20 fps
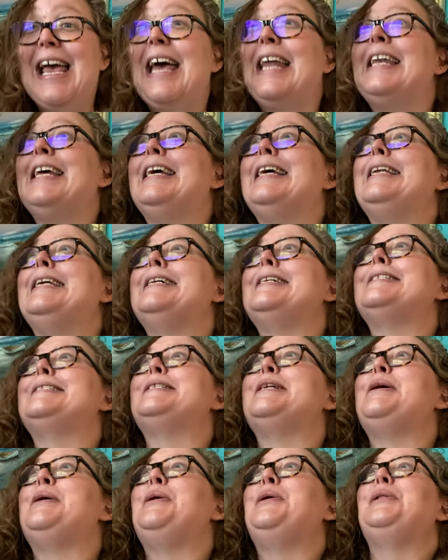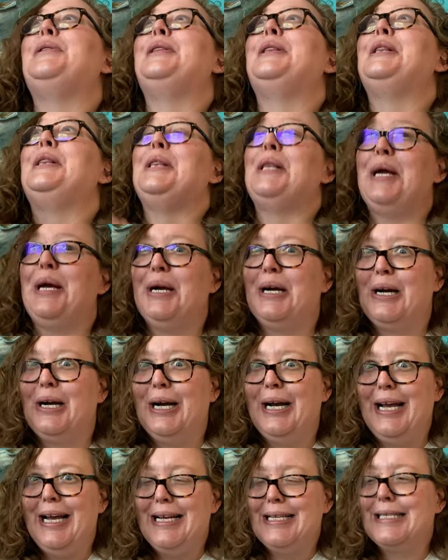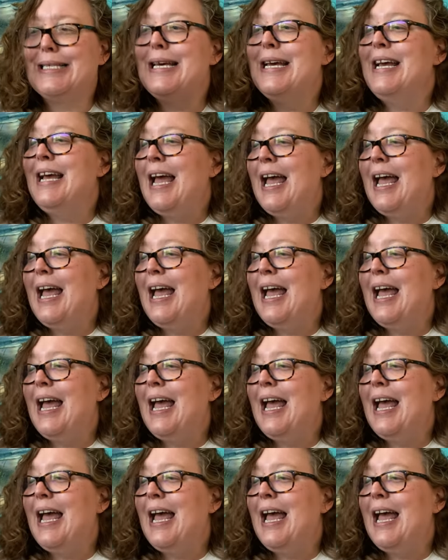And it is hilarious.